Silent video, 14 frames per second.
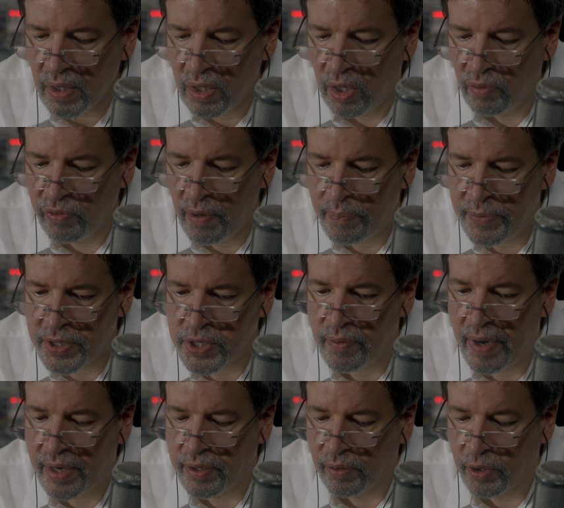I'll flip this
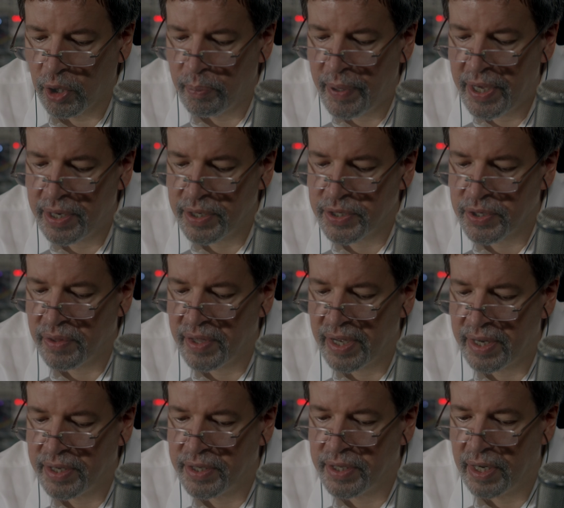around a little bit so
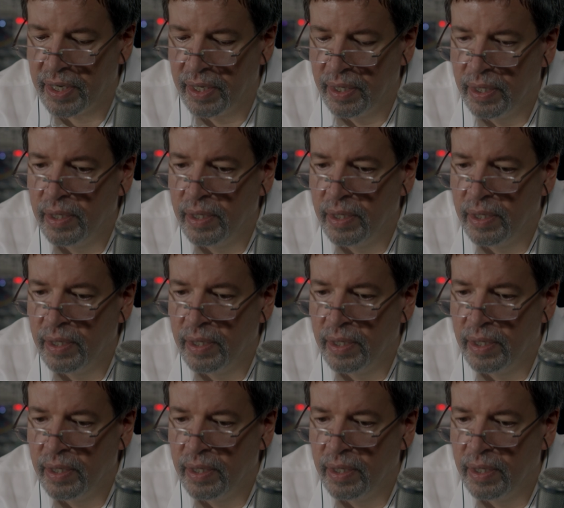that uh,